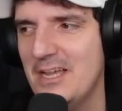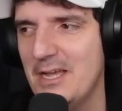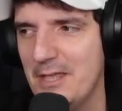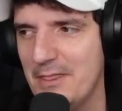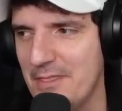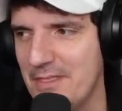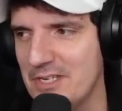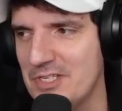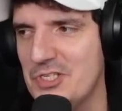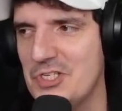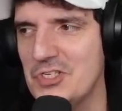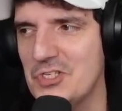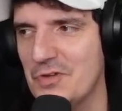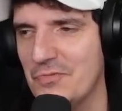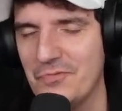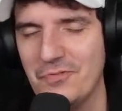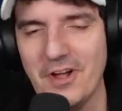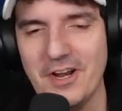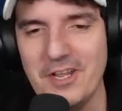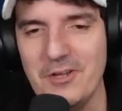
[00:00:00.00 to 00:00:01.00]
This is a
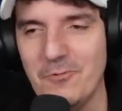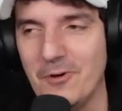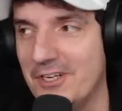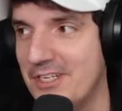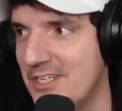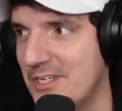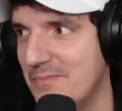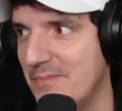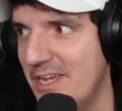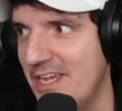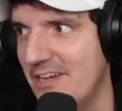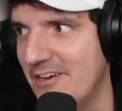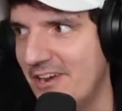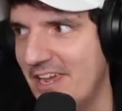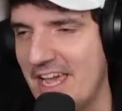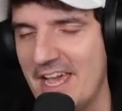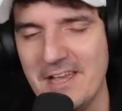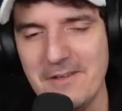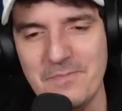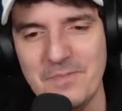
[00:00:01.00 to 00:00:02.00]
funny one to me,
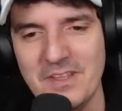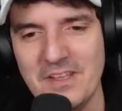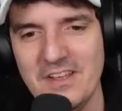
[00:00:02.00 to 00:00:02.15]
okay?